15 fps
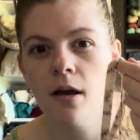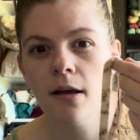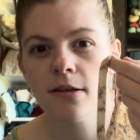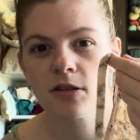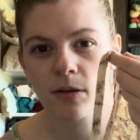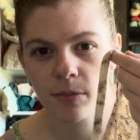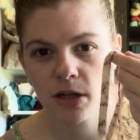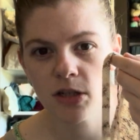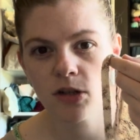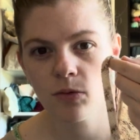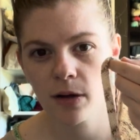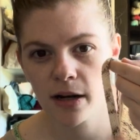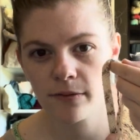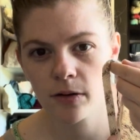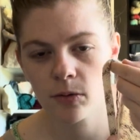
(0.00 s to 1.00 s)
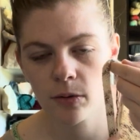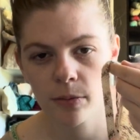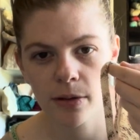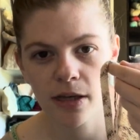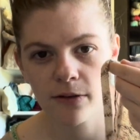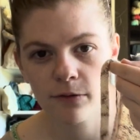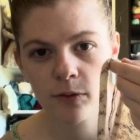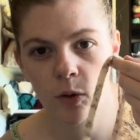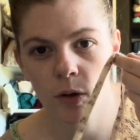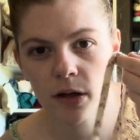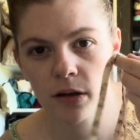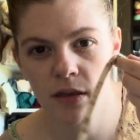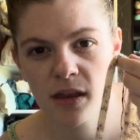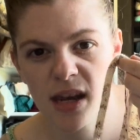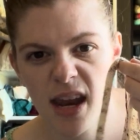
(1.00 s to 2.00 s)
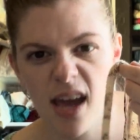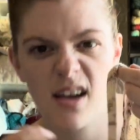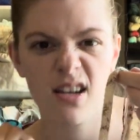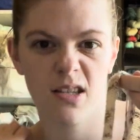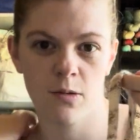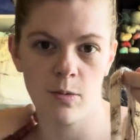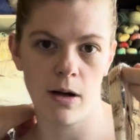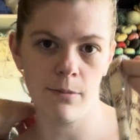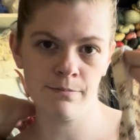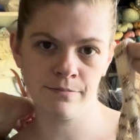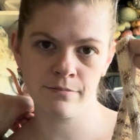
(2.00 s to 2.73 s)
So I'm going to do whatever ribbing for the neck as well.